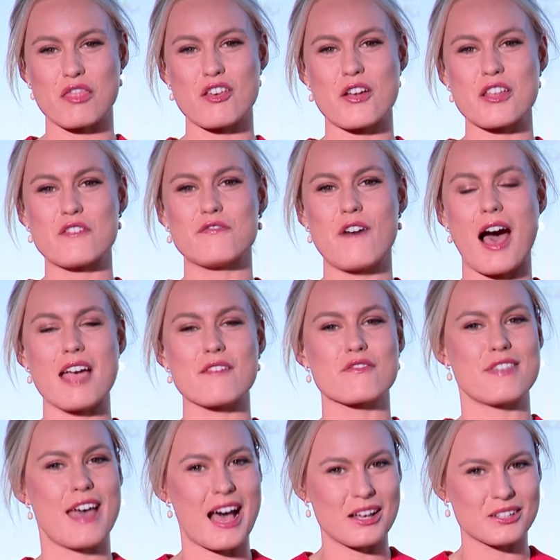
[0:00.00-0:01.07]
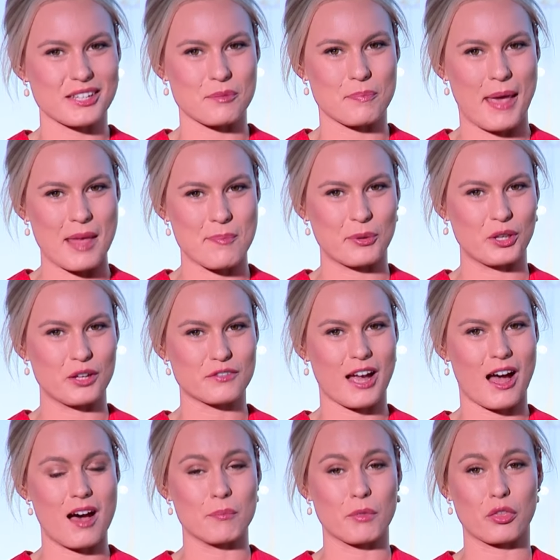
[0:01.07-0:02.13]
35,000 people have
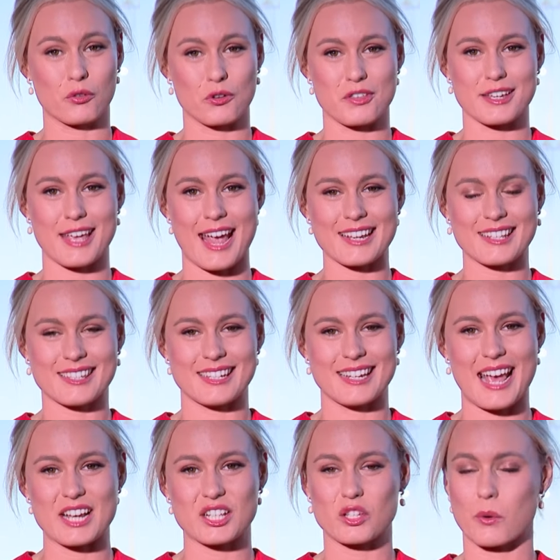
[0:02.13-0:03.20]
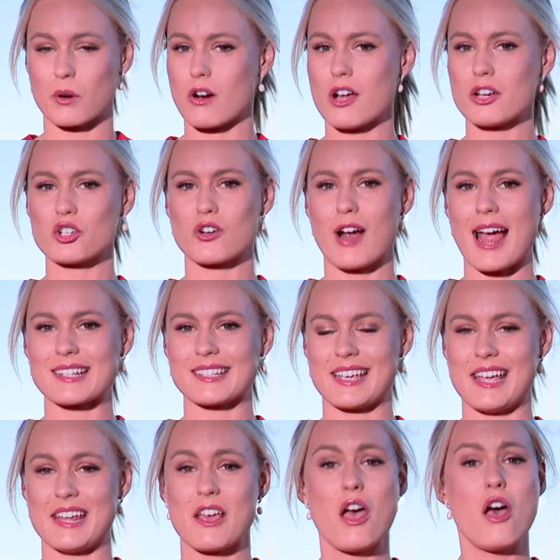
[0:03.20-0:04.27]
come through the gates today. So we're on track to
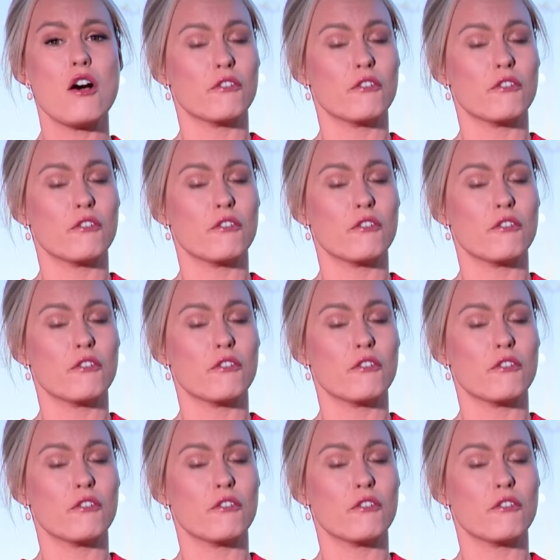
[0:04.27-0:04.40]
hit